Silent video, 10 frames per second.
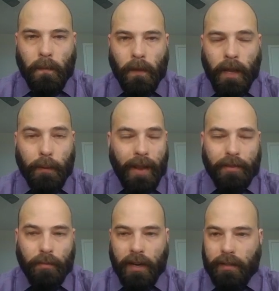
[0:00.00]
Okay, we have
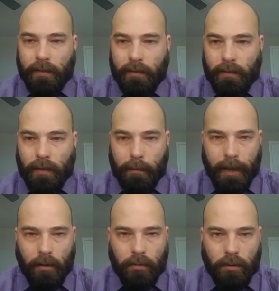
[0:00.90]
to break this
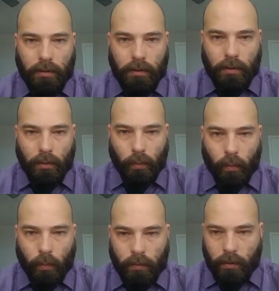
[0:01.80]
somehow.
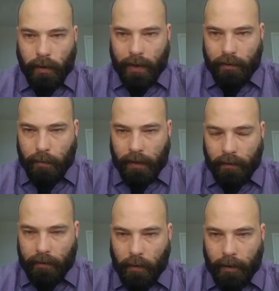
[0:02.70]
We have to break
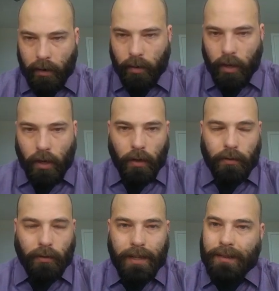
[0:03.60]
this somehow.
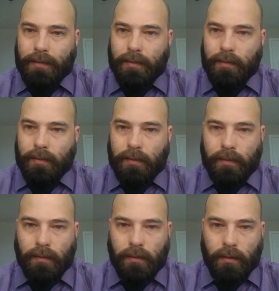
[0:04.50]
So let's...
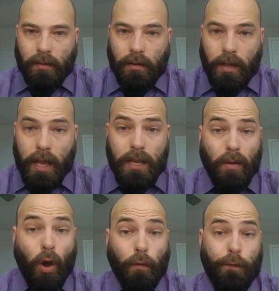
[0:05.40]
Hey,
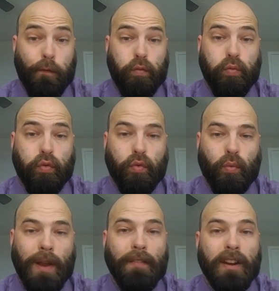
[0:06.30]

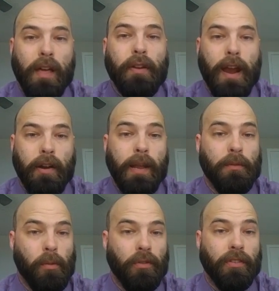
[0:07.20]
we have another heir
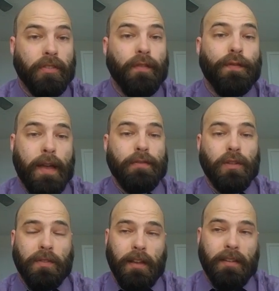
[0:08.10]
named Moses
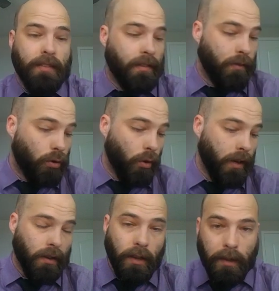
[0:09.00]
526. This is
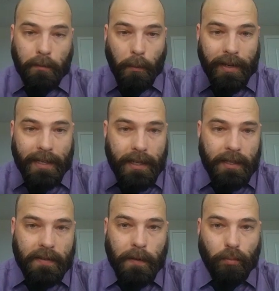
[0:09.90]
good, but we
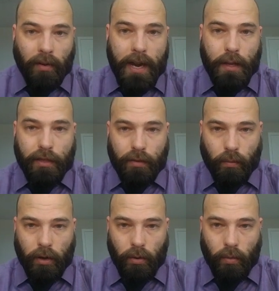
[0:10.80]
need to break
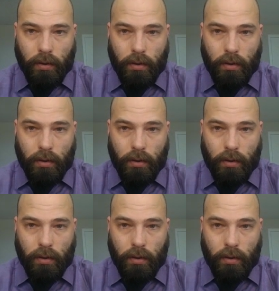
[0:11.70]
through.